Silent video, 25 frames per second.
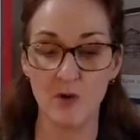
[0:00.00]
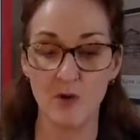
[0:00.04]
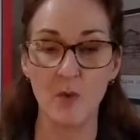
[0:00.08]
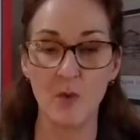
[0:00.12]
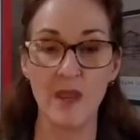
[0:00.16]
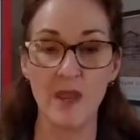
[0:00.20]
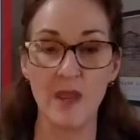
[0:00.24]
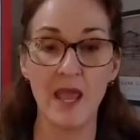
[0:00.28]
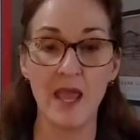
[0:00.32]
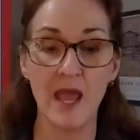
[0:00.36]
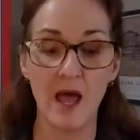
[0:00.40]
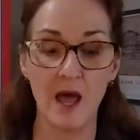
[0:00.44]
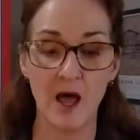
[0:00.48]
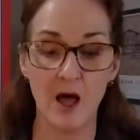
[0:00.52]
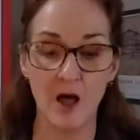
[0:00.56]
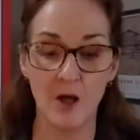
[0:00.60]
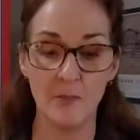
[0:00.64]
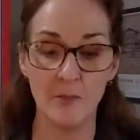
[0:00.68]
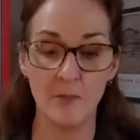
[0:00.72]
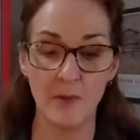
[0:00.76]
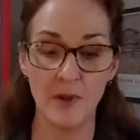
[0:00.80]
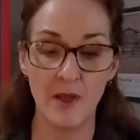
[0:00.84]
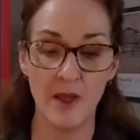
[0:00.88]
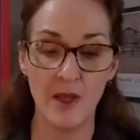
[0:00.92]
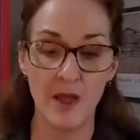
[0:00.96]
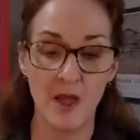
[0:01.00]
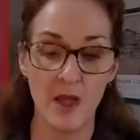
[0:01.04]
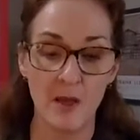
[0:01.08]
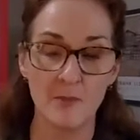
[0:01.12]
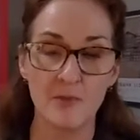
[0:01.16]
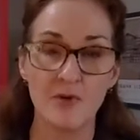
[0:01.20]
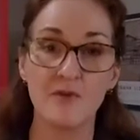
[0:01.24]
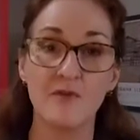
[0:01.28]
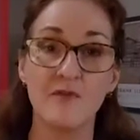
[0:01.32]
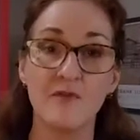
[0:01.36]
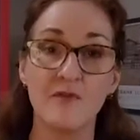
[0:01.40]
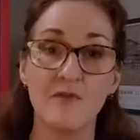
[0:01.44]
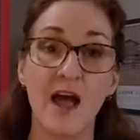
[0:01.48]
We help
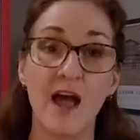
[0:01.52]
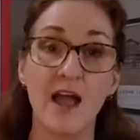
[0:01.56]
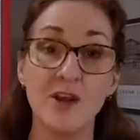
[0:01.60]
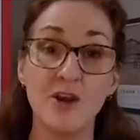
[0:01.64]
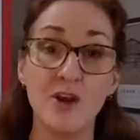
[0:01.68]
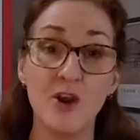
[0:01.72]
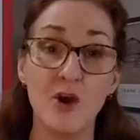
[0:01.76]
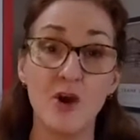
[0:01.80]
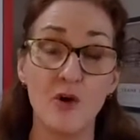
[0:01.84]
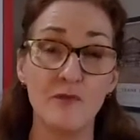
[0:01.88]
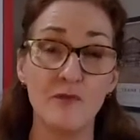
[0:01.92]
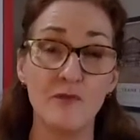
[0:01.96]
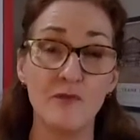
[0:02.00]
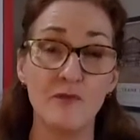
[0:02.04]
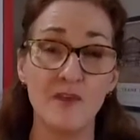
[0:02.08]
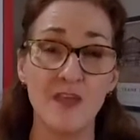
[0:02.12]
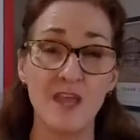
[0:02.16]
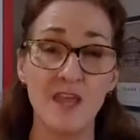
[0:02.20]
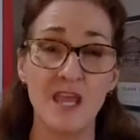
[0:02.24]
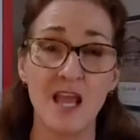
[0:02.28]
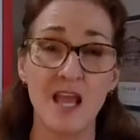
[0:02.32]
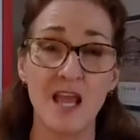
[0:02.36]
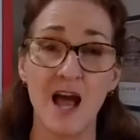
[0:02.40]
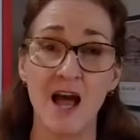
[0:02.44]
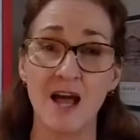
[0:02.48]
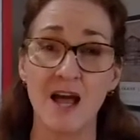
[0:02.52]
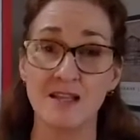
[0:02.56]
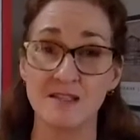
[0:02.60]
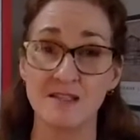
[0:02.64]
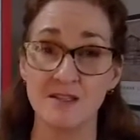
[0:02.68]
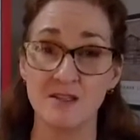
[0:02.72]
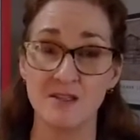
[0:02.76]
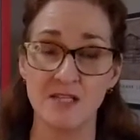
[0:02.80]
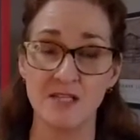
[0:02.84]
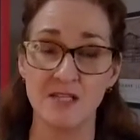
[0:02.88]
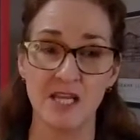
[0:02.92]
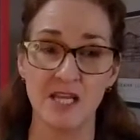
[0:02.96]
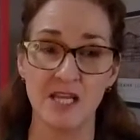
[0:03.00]
provide no-fee
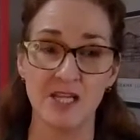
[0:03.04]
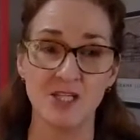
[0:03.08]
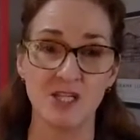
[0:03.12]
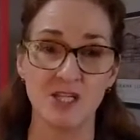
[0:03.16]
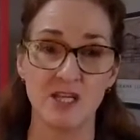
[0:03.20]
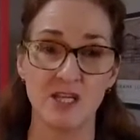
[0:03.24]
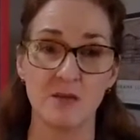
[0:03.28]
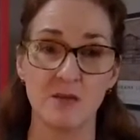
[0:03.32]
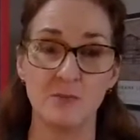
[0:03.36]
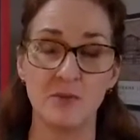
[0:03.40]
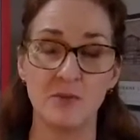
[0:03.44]
consultation,